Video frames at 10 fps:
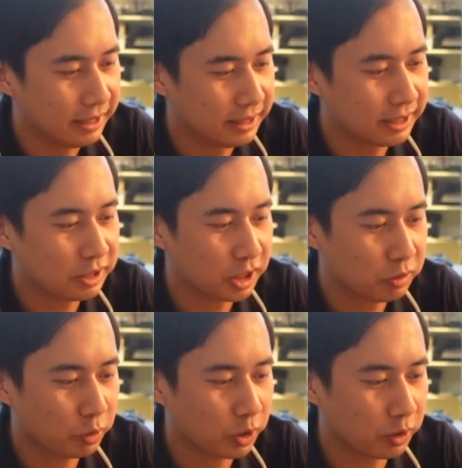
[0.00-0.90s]
This is just
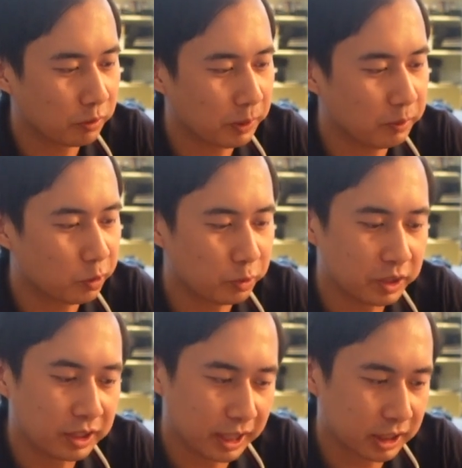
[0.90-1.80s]
for people who
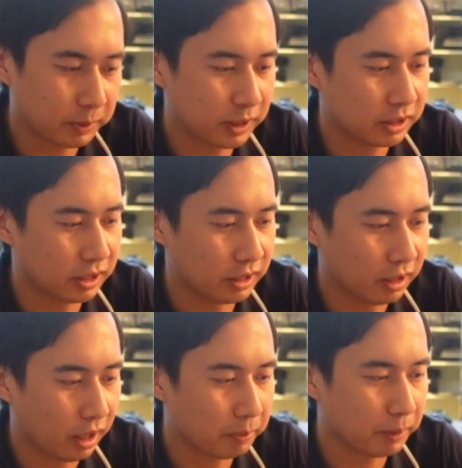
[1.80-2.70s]
really like spicy
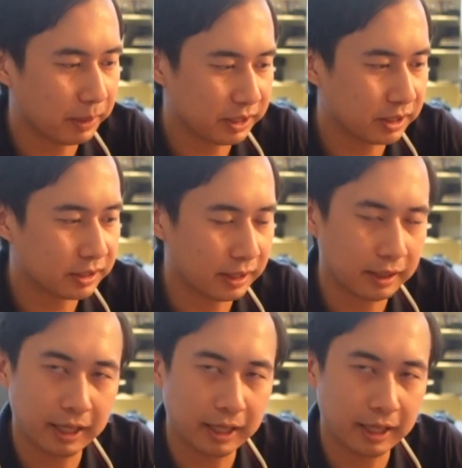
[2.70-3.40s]
hot pot bases, then